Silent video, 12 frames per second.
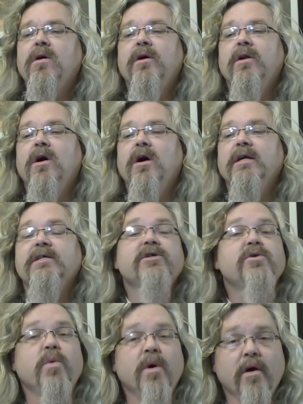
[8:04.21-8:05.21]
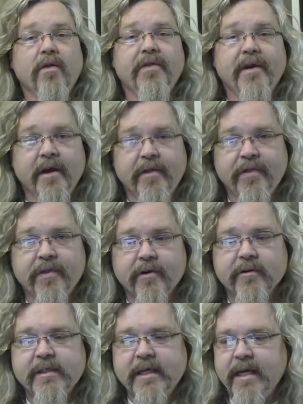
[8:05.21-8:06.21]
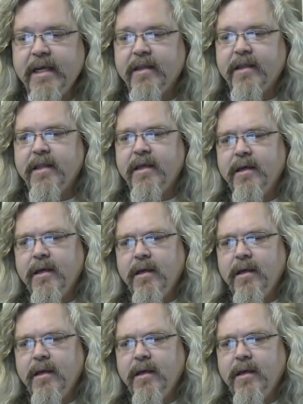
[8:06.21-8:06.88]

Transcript: on August 12th and 13th.